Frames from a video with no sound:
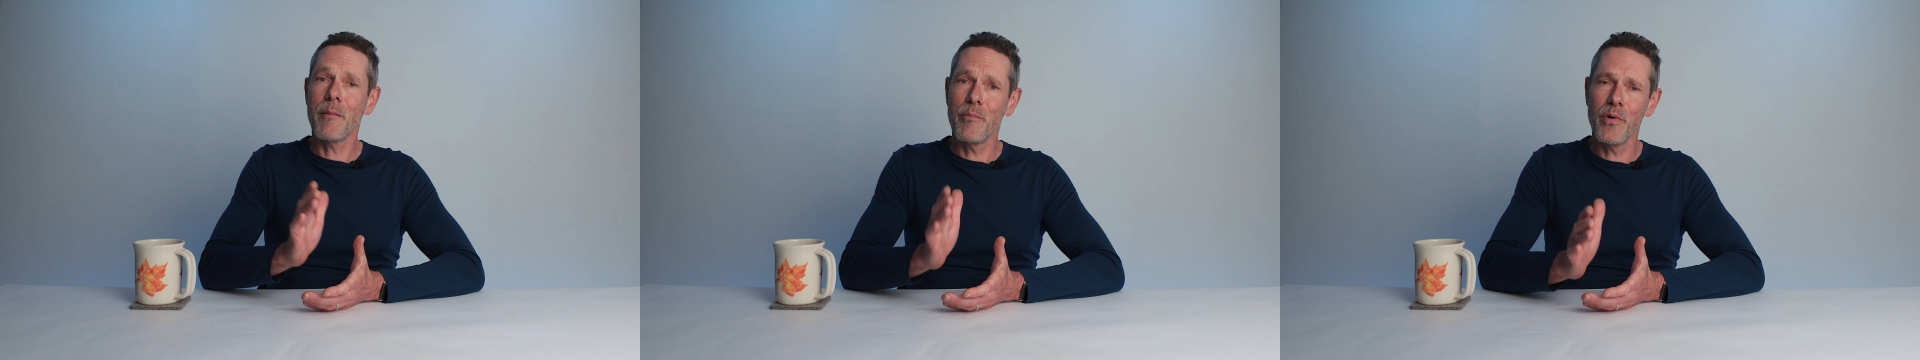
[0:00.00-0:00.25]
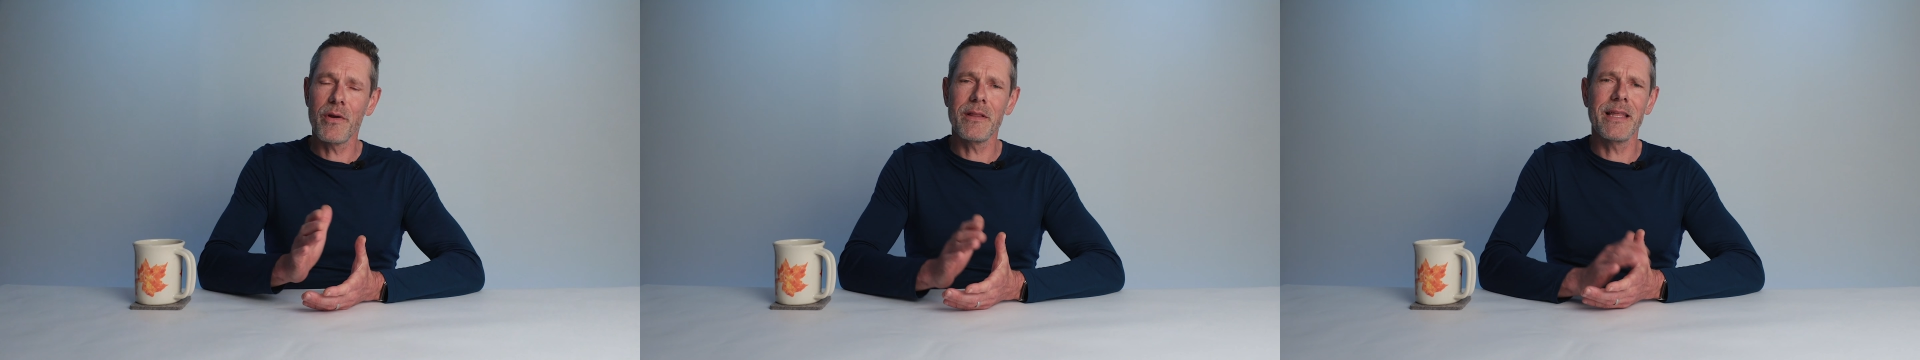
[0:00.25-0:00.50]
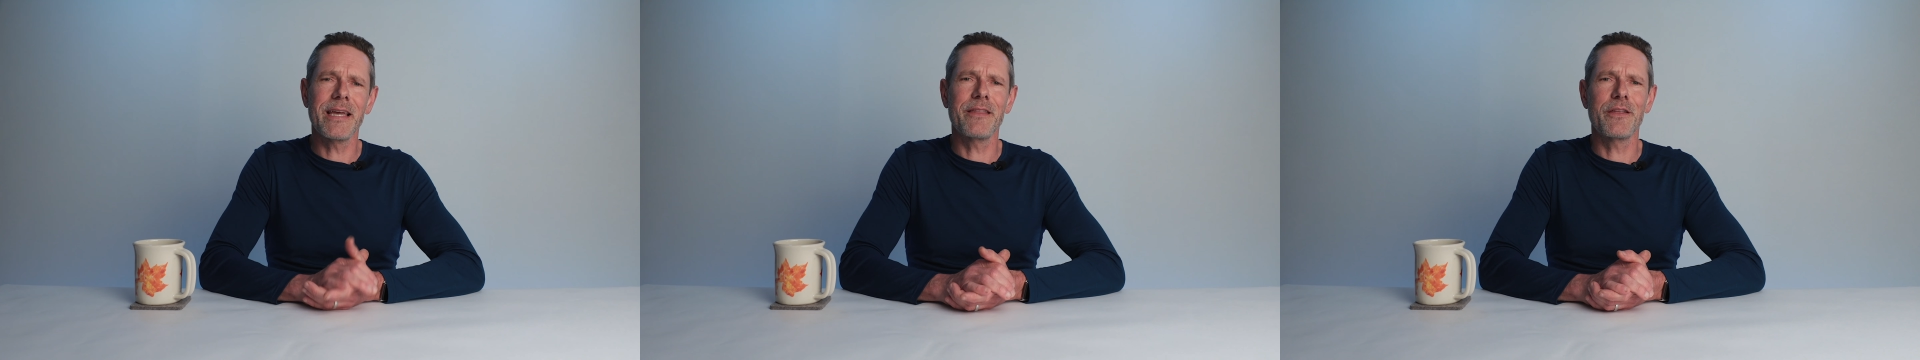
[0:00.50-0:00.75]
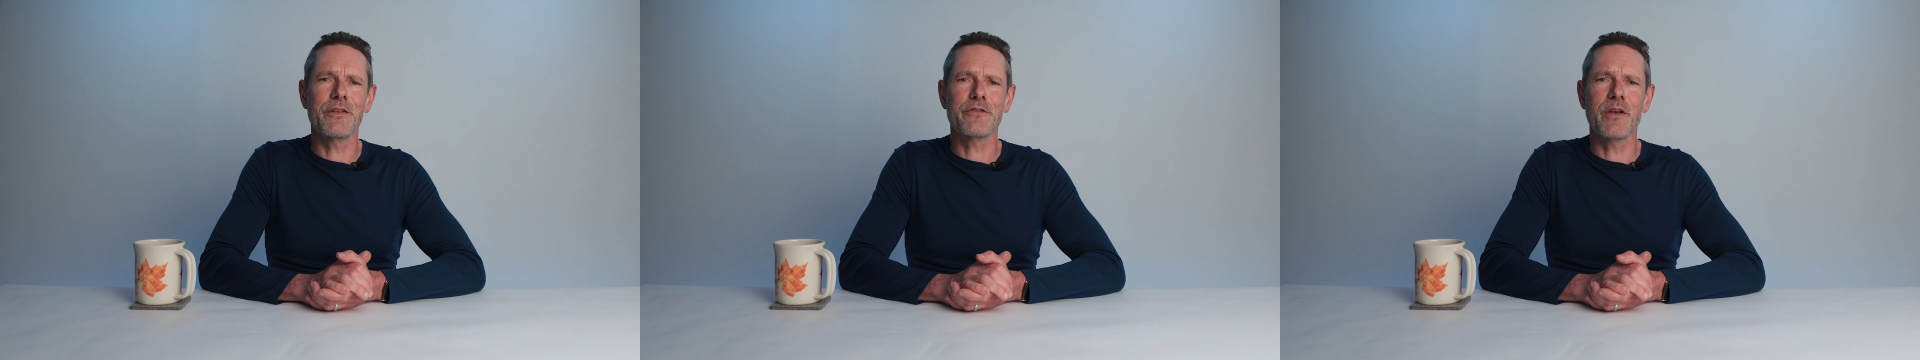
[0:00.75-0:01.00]
I put a link
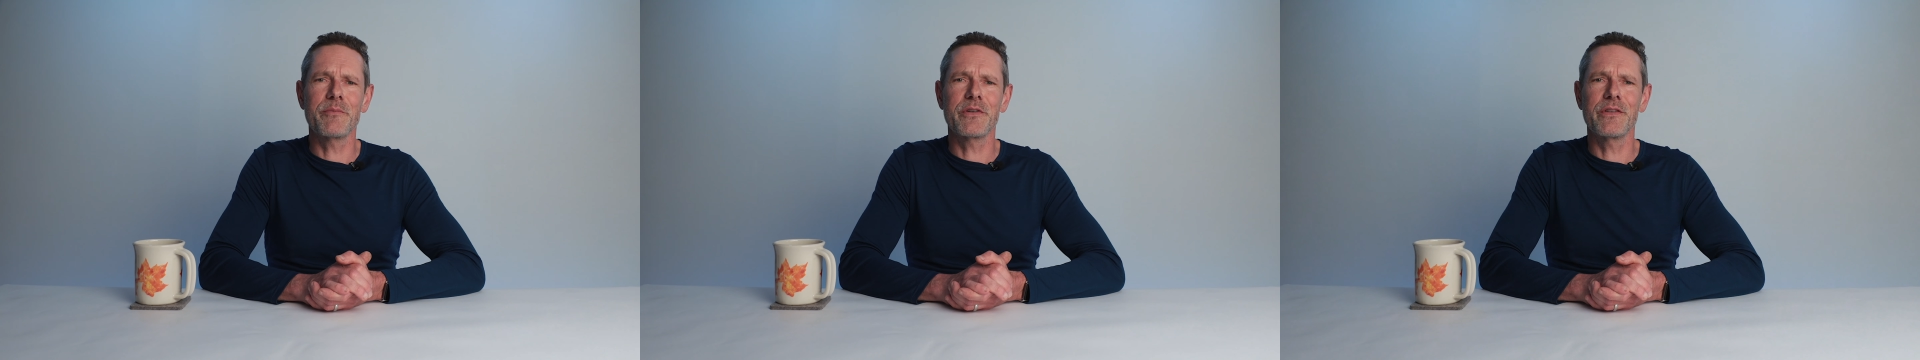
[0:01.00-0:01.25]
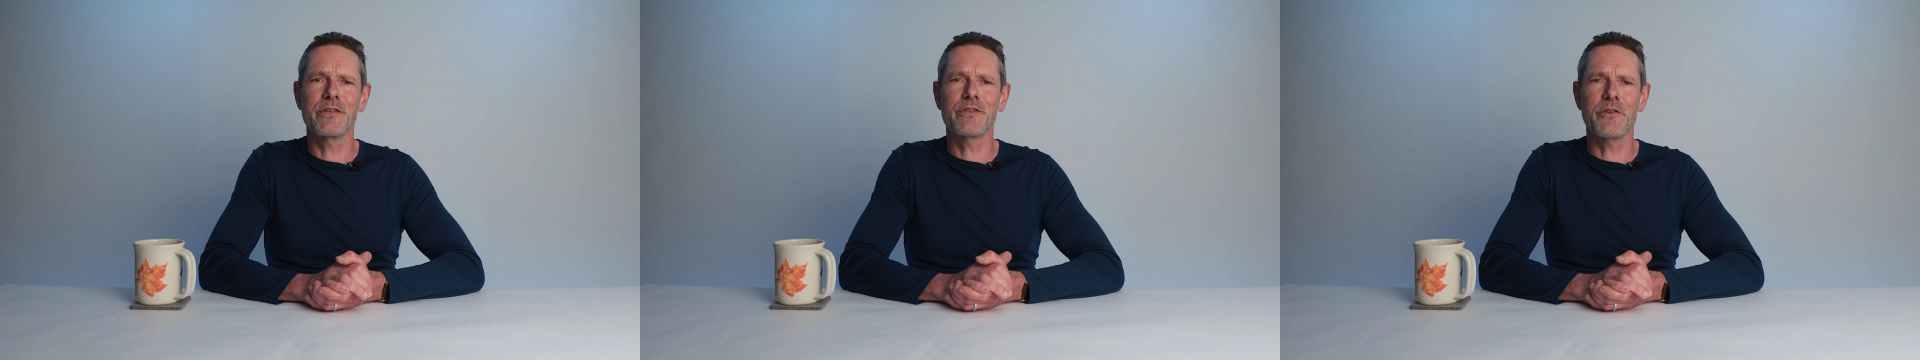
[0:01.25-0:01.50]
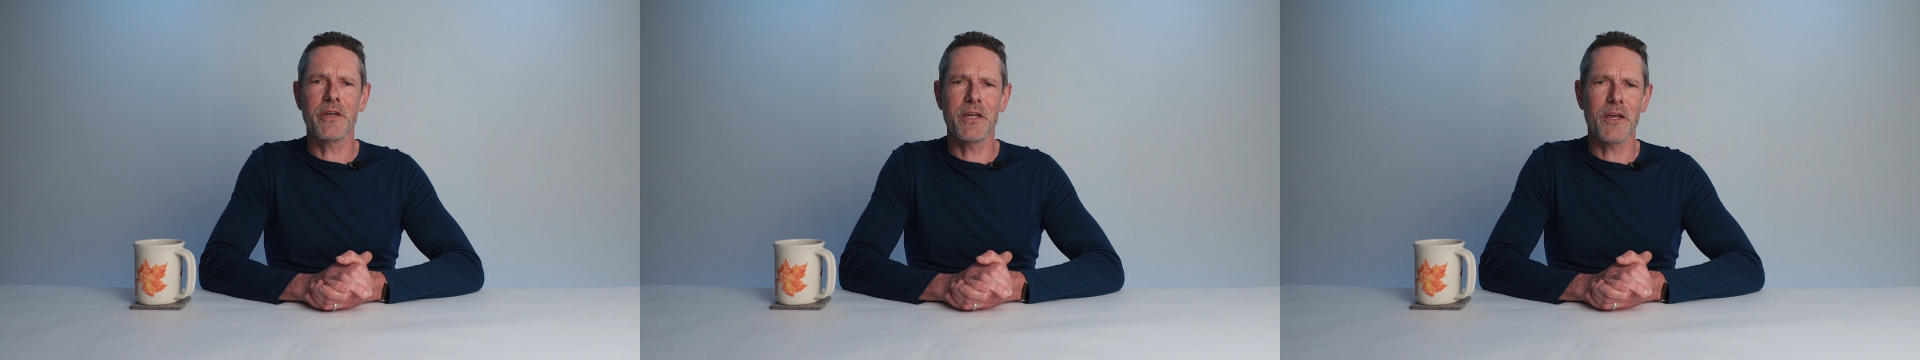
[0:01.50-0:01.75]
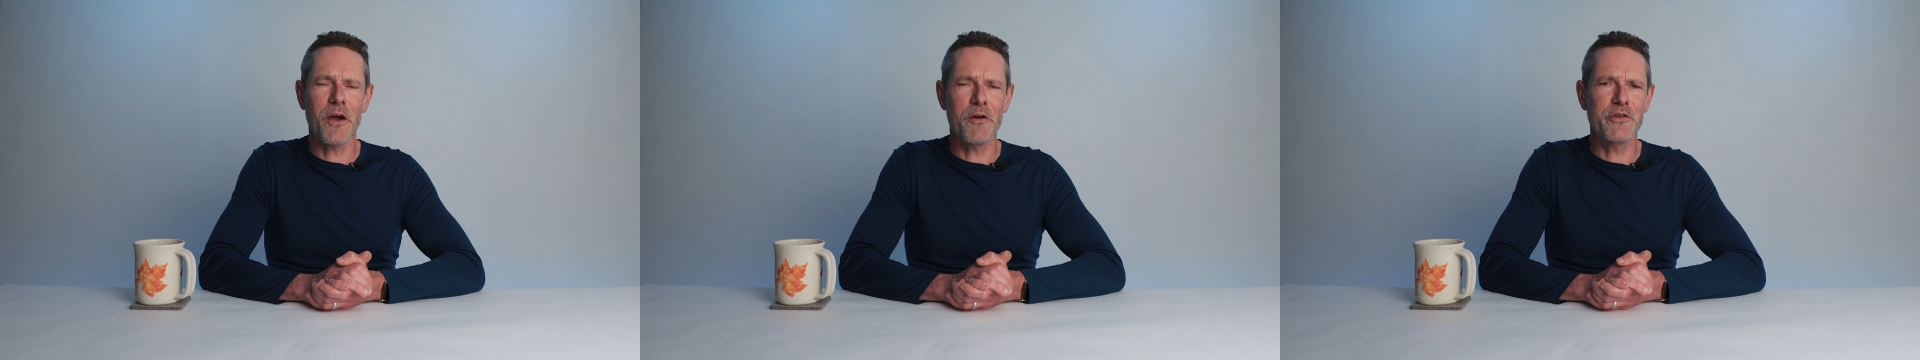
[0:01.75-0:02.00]
in the description so you
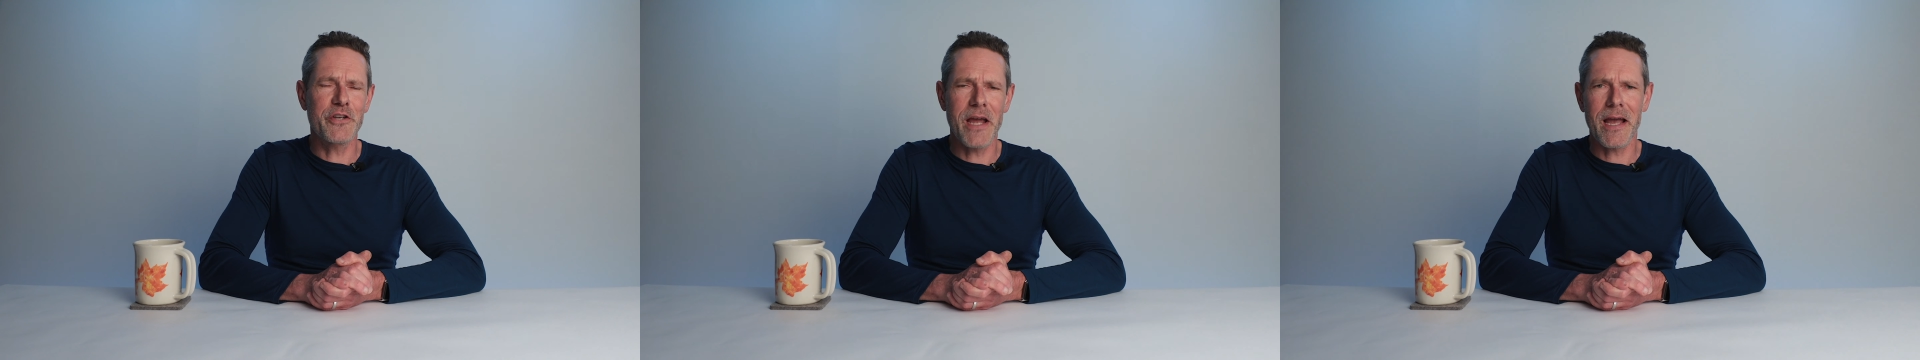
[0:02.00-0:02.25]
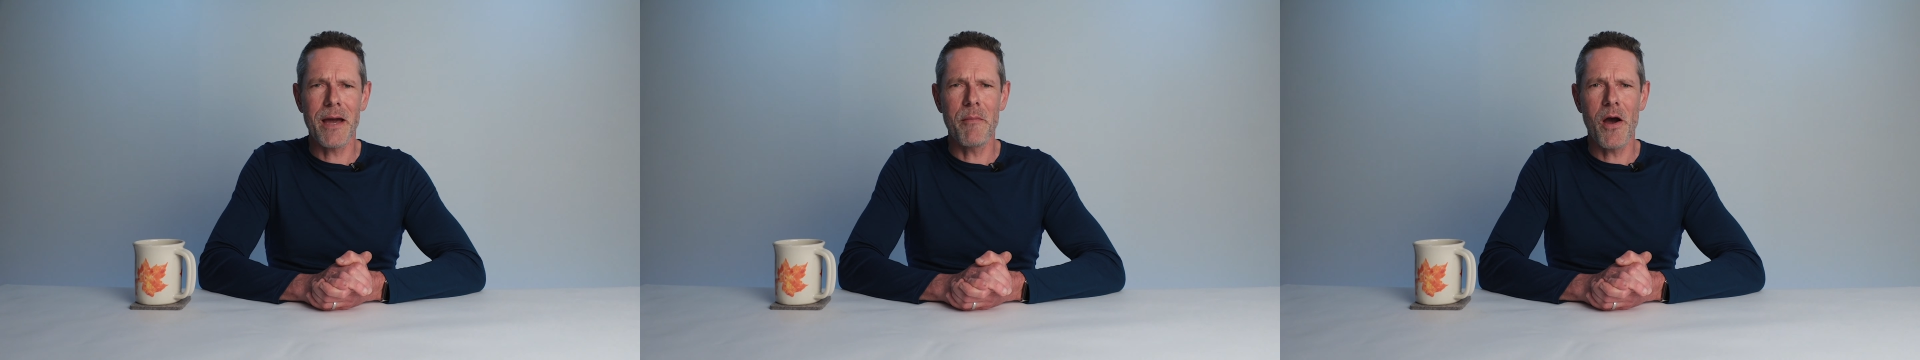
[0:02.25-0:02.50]
can go check him